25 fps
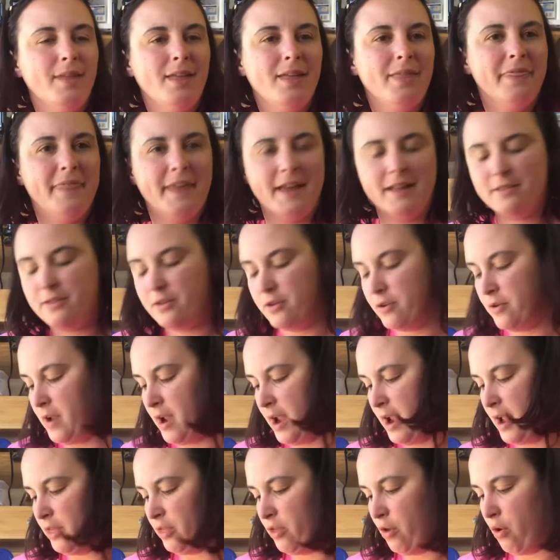That's
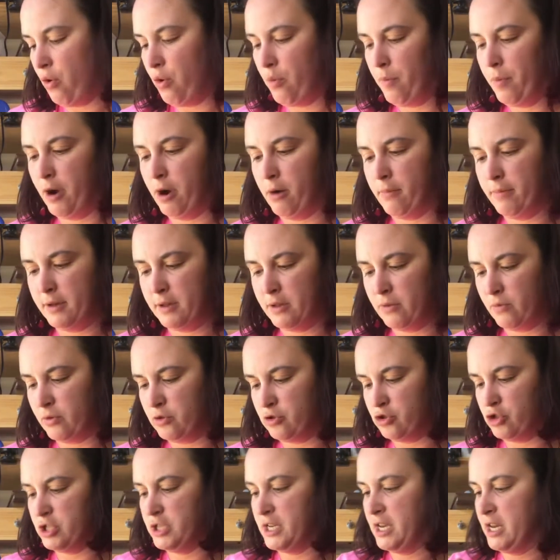okay. The whole purpose was
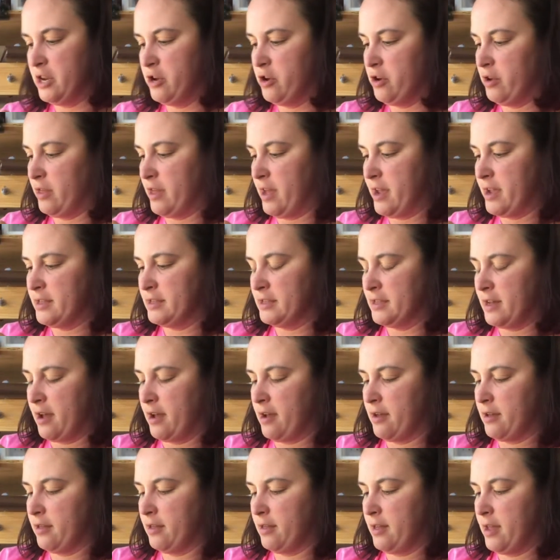just getting your lines out,
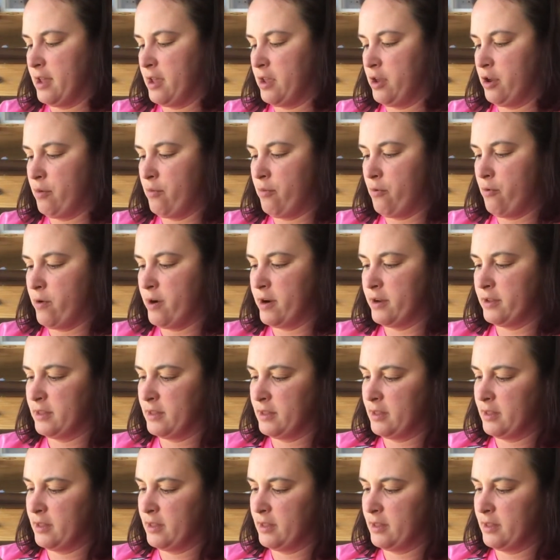like your boards.